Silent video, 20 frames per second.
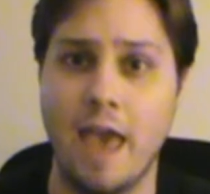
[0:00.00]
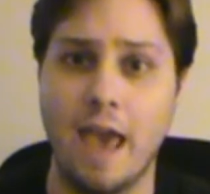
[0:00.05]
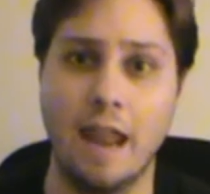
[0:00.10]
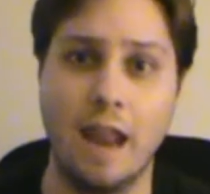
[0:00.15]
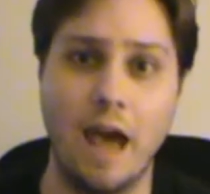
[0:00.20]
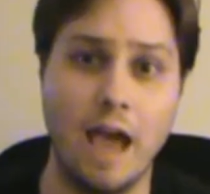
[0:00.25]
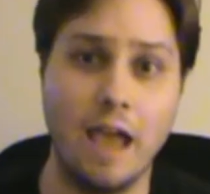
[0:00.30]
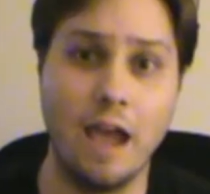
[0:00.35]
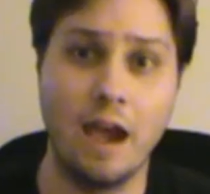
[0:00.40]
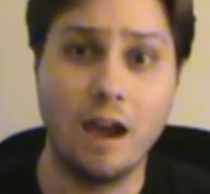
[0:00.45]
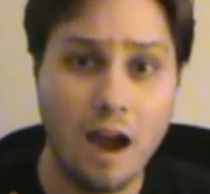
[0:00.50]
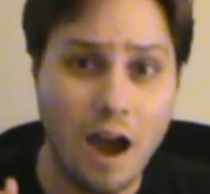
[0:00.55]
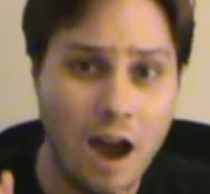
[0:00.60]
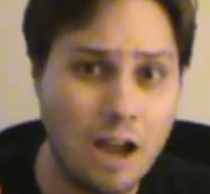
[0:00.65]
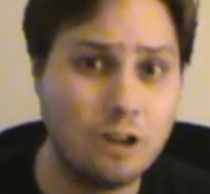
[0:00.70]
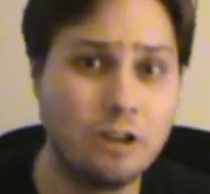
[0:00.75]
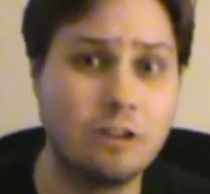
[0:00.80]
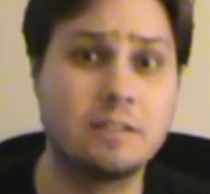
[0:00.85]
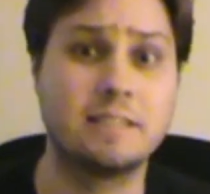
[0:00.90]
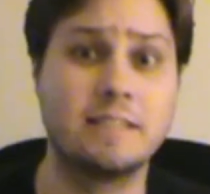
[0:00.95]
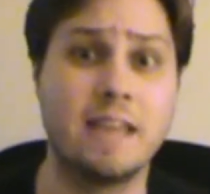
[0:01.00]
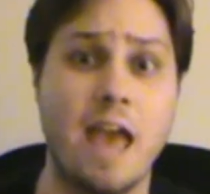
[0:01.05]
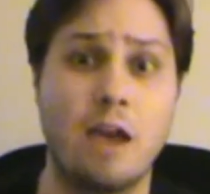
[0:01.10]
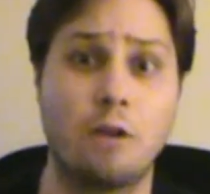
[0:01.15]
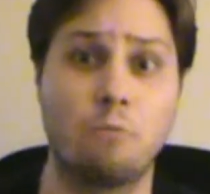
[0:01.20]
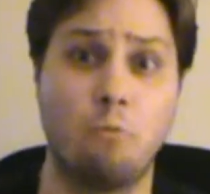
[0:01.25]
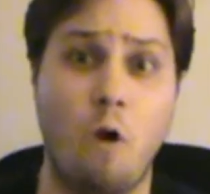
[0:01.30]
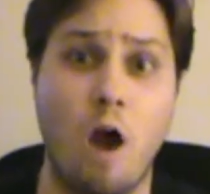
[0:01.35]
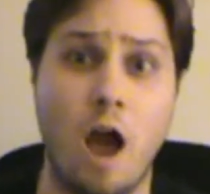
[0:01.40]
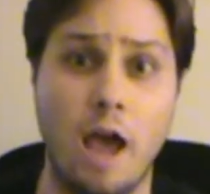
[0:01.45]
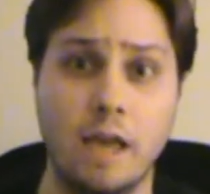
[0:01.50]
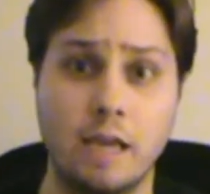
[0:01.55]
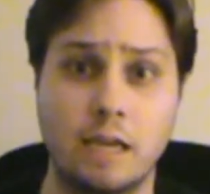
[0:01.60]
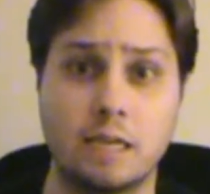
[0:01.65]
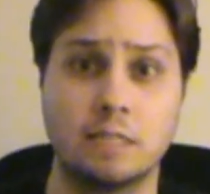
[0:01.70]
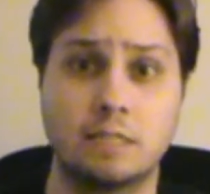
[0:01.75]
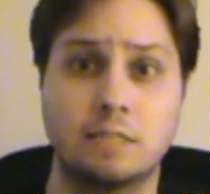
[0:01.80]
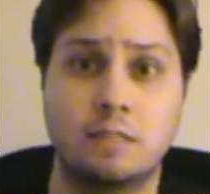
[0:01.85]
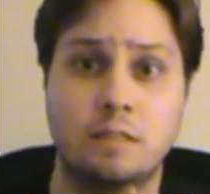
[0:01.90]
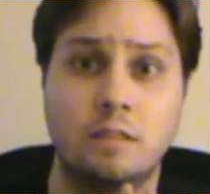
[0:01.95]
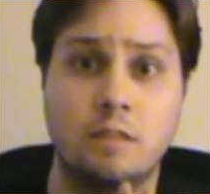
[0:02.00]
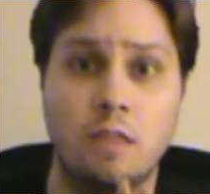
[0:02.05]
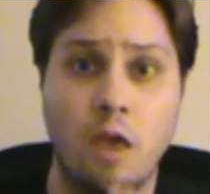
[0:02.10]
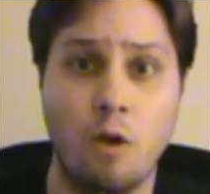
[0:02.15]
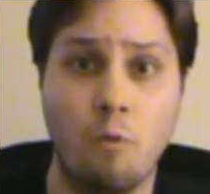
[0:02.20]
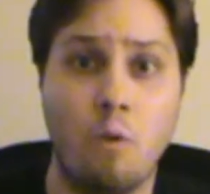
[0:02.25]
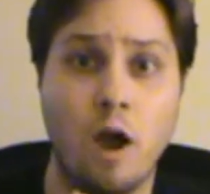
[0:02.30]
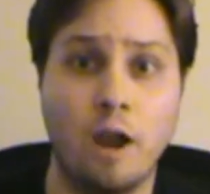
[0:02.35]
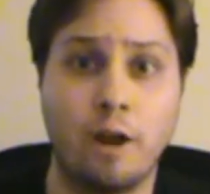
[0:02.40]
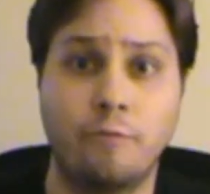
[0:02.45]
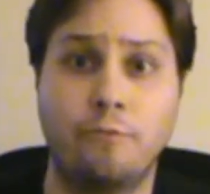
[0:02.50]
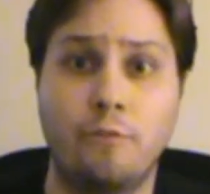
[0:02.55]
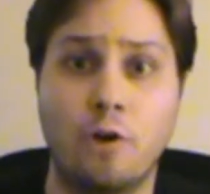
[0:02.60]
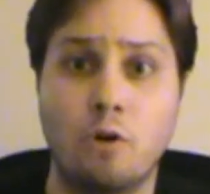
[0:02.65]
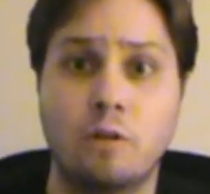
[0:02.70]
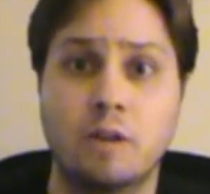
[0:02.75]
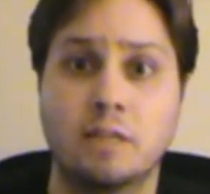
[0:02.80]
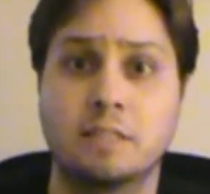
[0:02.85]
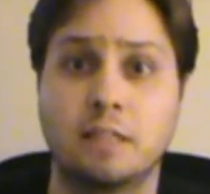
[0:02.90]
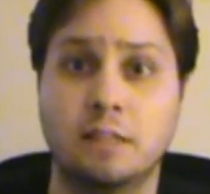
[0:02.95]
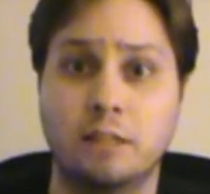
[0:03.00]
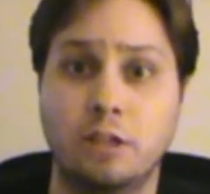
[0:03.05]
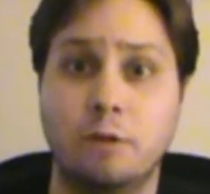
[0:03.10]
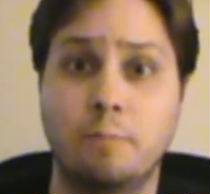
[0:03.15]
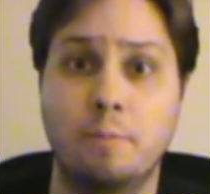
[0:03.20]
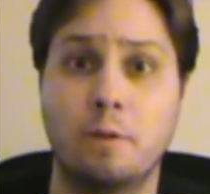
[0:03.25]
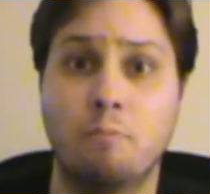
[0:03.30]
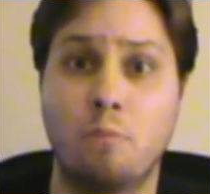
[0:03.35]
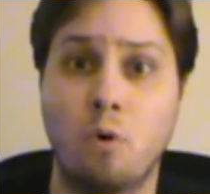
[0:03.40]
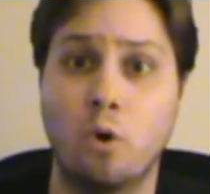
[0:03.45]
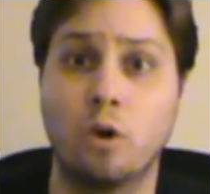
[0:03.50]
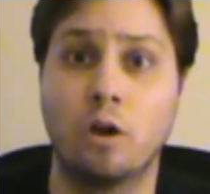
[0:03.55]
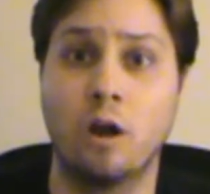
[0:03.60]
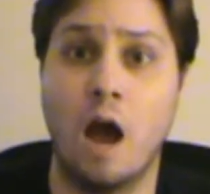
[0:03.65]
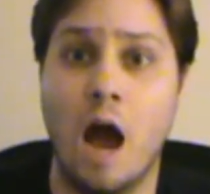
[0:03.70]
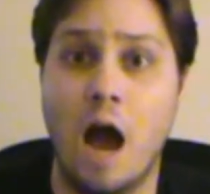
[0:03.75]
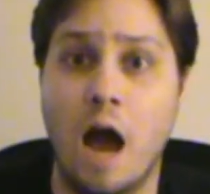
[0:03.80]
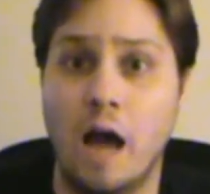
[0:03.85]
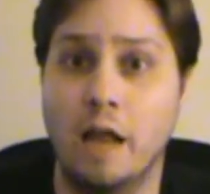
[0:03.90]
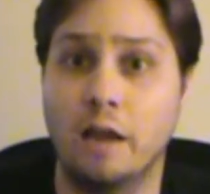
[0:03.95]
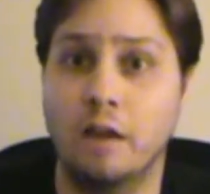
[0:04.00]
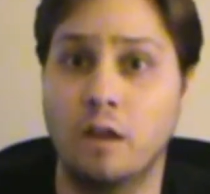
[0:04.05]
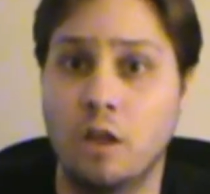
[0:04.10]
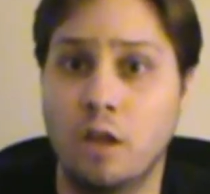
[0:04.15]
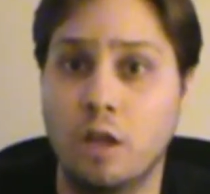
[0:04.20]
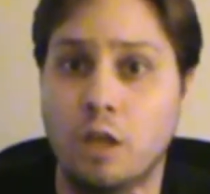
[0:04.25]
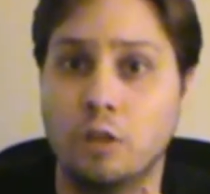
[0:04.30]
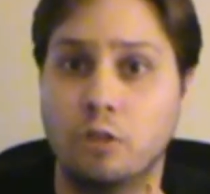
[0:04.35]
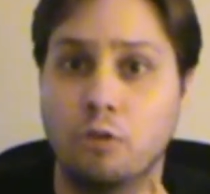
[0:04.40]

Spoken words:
and I understand why, because they want to focus a little bit more on